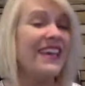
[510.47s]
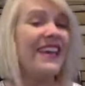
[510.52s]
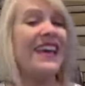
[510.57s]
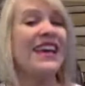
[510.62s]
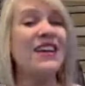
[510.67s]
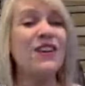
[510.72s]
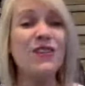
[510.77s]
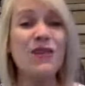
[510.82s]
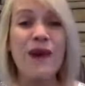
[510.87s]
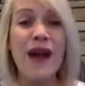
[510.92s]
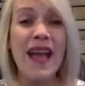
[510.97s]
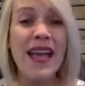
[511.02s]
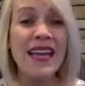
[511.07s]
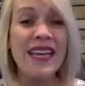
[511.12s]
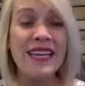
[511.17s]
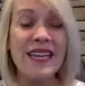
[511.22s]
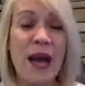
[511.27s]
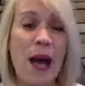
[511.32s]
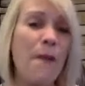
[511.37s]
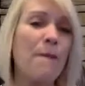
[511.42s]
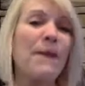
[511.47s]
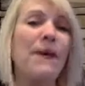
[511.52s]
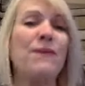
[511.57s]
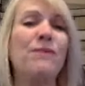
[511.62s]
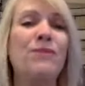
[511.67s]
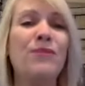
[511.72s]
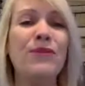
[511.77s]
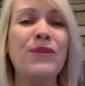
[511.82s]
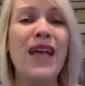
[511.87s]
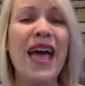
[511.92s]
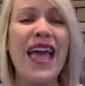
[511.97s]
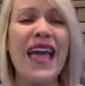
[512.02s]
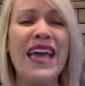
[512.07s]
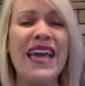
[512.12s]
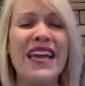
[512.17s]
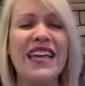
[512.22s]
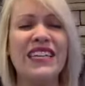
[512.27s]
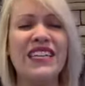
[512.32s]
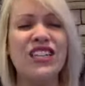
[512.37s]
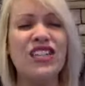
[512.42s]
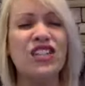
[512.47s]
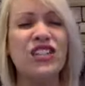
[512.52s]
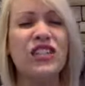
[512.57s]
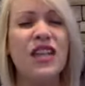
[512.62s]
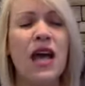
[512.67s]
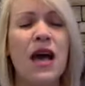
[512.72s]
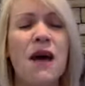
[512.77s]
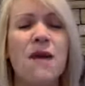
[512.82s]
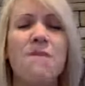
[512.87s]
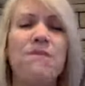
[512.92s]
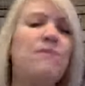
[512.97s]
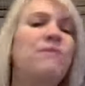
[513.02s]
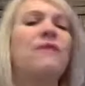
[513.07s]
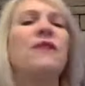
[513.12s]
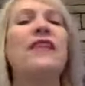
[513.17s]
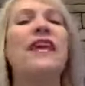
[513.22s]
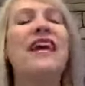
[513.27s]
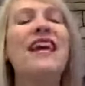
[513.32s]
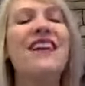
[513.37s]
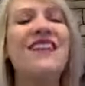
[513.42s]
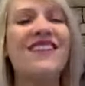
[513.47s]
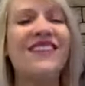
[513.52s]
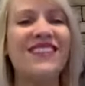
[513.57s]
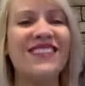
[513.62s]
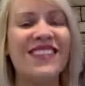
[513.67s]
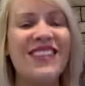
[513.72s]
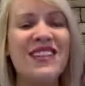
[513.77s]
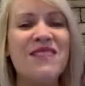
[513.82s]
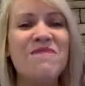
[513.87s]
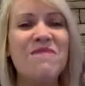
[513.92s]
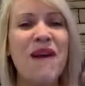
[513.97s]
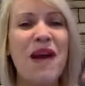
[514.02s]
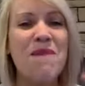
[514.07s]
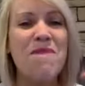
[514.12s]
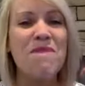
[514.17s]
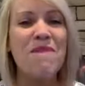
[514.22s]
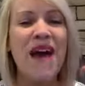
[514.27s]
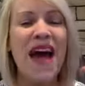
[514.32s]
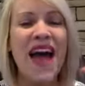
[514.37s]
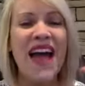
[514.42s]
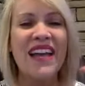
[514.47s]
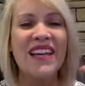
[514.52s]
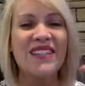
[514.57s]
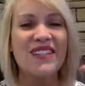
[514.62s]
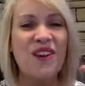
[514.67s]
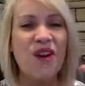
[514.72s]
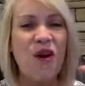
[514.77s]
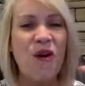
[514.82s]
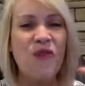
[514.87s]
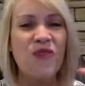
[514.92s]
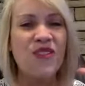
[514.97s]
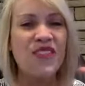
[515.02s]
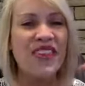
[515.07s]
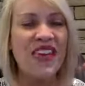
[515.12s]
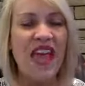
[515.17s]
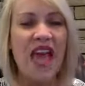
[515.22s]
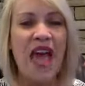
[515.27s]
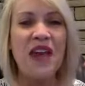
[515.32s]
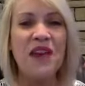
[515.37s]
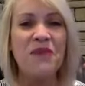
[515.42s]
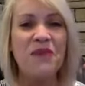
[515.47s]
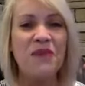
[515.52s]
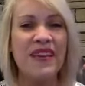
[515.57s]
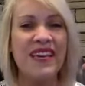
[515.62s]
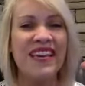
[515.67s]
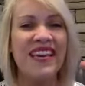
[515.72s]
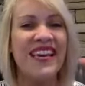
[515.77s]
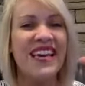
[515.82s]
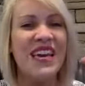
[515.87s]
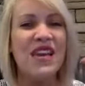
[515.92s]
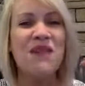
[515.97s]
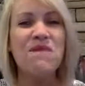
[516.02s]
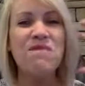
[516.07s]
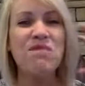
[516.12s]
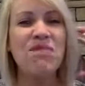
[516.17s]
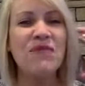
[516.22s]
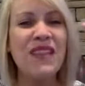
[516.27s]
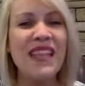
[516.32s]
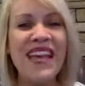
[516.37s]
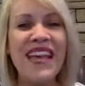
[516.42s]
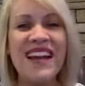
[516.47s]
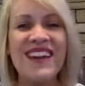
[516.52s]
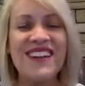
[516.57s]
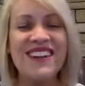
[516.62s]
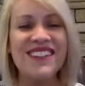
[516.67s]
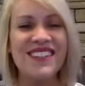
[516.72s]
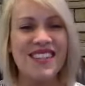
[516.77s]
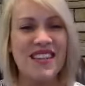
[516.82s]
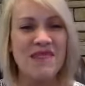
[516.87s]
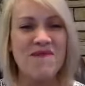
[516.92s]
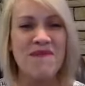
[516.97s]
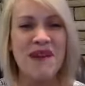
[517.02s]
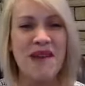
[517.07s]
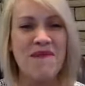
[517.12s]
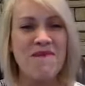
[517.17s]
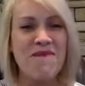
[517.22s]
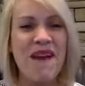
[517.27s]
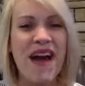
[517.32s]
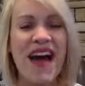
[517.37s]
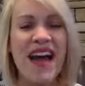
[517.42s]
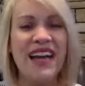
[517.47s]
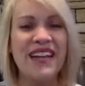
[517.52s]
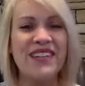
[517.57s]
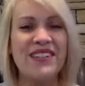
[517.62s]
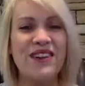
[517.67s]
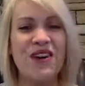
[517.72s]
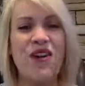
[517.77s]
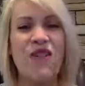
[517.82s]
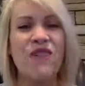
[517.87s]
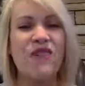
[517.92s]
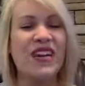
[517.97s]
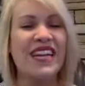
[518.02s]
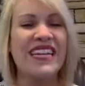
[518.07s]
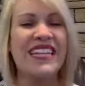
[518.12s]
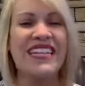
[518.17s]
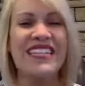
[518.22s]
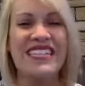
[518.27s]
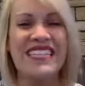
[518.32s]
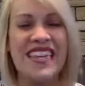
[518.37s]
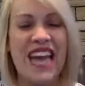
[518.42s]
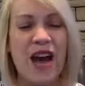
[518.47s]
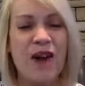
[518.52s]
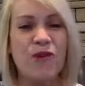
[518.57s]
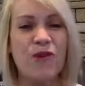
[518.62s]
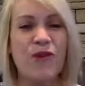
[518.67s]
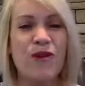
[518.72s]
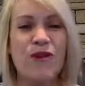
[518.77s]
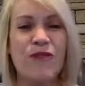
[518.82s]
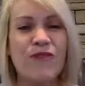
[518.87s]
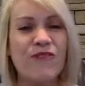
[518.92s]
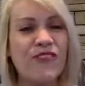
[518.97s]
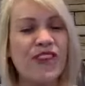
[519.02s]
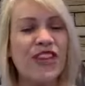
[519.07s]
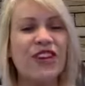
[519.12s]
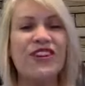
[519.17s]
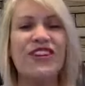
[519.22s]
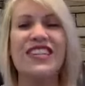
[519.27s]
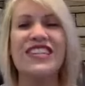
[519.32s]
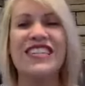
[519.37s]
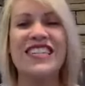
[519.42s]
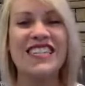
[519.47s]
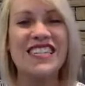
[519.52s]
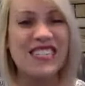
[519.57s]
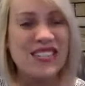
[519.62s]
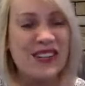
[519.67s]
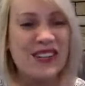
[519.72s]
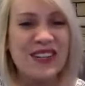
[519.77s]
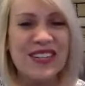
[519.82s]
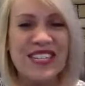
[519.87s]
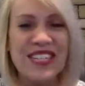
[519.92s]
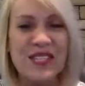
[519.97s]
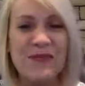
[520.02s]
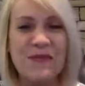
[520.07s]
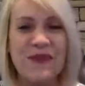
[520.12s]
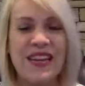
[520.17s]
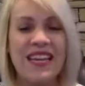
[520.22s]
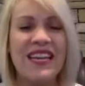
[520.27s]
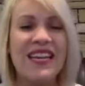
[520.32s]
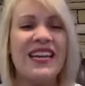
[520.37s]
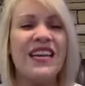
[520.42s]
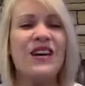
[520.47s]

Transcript: and crank it up and play it, and it just blares in my mind over the enemy. It blares in my mind over any doubt or fear or discouragement.